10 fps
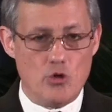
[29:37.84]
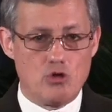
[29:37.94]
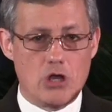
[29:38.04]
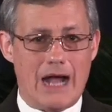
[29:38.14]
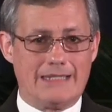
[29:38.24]
who
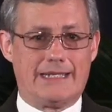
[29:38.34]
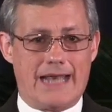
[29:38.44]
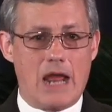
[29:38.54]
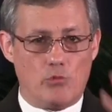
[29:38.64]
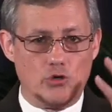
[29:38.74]
God said,
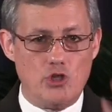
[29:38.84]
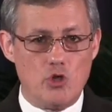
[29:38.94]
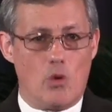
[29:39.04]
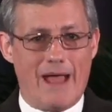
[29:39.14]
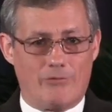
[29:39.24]
I will,
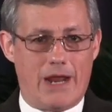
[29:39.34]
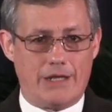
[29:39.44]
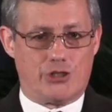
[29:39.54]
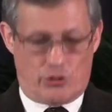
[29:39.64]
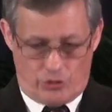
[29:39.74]
you will have
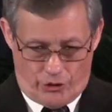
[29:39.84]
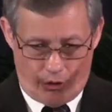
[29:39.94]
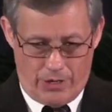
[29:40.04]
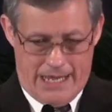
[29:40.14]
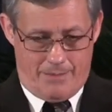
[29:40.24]
grandchildren
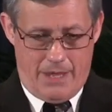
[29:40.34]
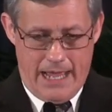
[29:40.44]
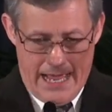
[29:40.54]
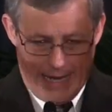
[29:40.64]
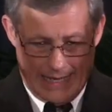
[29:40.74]
through him,
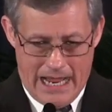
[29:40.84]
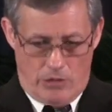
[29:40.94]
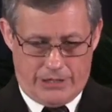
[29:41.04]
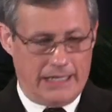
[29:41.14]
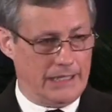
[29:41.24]
and
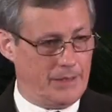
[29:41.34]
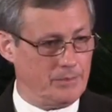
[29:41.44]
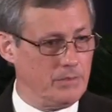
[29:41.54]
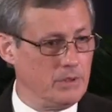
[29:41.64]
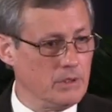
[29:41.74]
now kill him.